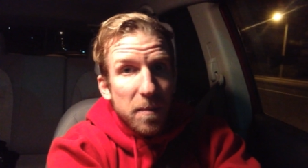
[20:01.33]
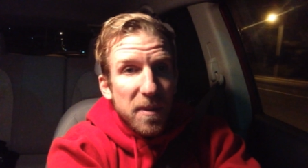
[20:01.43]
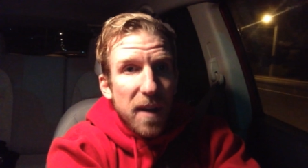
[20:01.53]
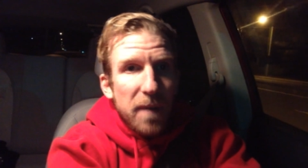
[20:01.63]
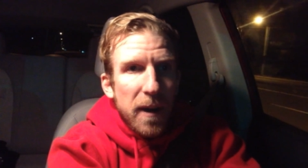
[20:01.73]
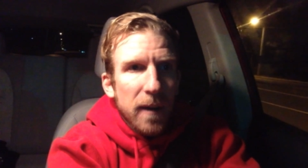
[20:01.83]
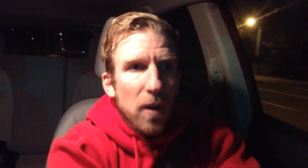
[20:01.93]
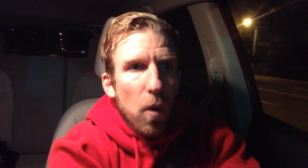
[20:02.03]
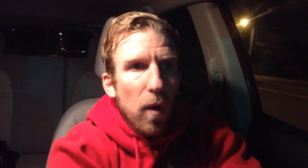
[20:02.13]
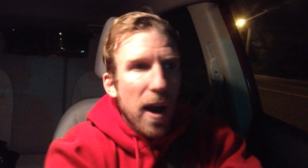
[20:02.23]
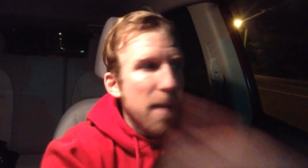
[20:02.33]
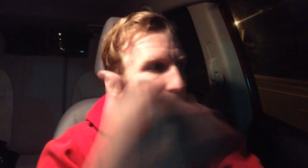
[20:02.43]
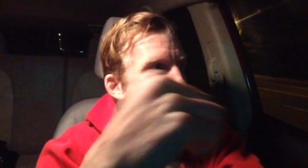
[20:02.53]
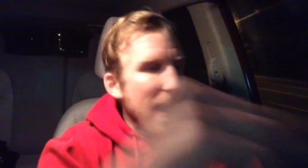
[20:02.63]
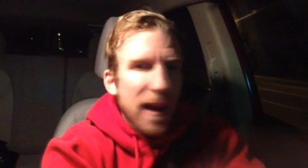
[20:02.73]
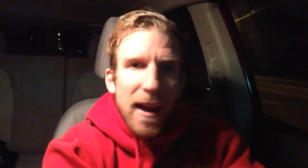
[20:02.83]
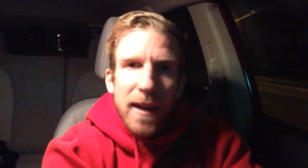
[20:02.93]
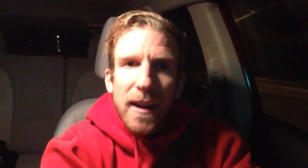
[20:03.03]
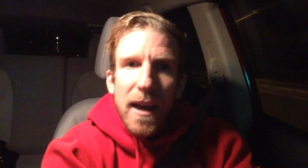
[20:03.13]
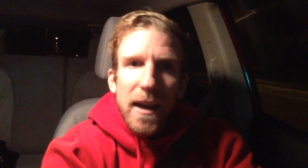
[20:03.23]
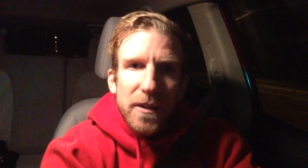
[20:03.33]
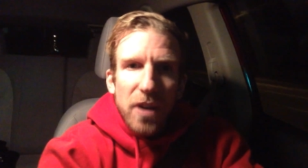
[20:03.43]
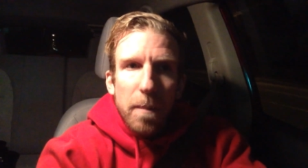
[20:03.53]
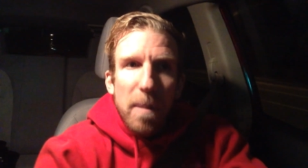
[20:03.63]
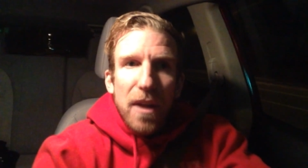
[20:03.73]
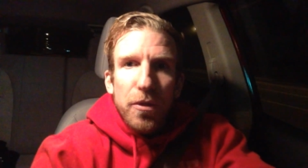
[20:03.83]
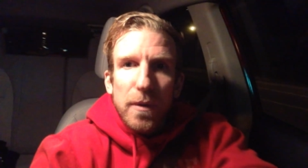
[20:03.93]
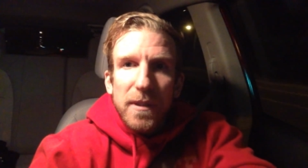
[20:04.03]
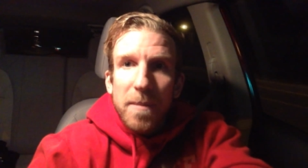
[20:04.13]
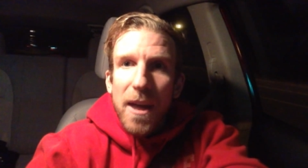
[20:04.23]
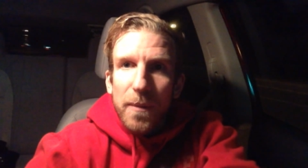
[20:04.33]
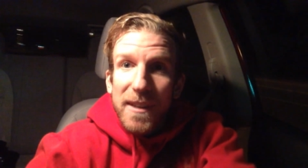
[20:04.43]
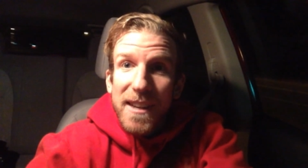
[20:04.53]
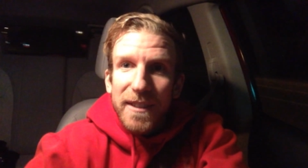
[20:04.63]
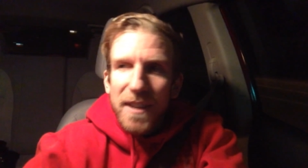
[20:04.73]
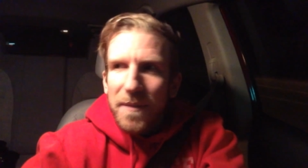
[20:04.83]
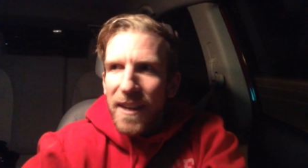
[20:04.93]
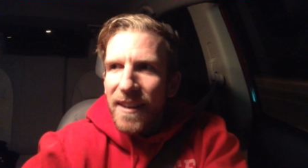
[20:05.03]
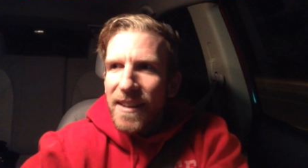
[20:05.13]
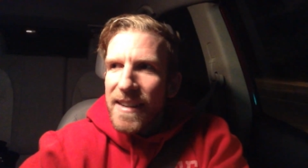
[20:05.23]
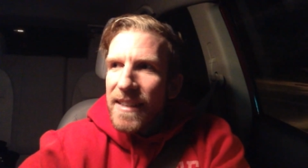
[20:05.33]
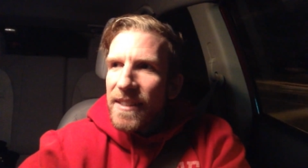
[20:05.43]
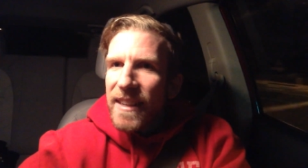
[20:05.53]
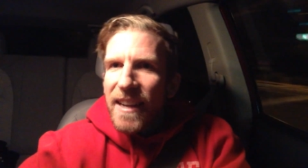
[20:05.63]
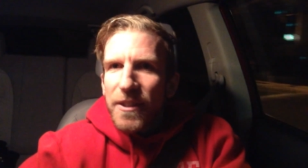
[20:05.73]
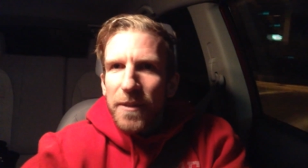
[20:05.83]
some stuff here or head back and uh, start picking through some of that retail stuff again. See you guys